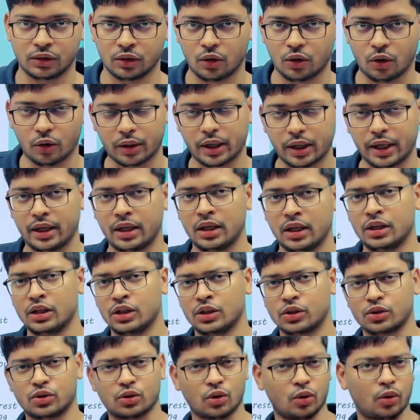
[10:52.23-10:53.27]
Okay,
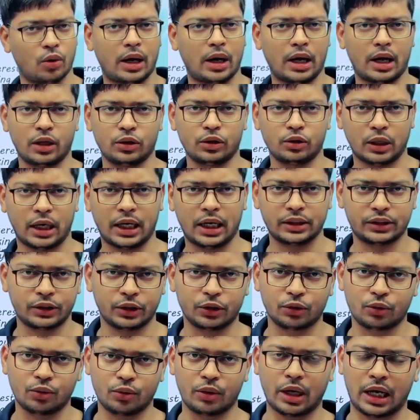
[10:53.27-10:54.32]
so I
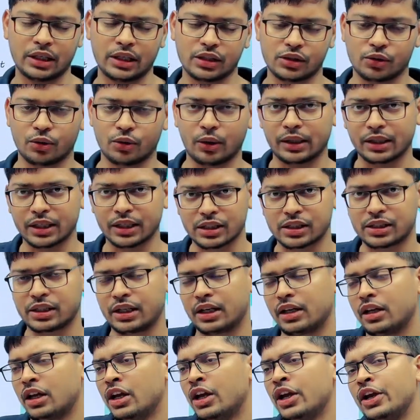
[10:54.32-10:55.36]
think you guys you
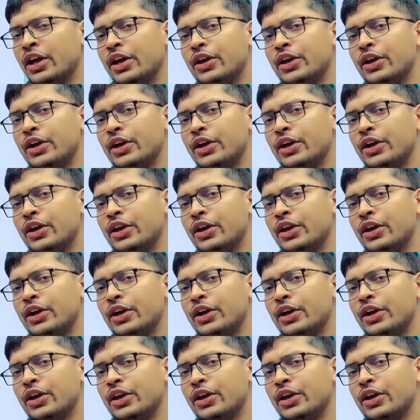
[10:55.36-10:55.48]
understand.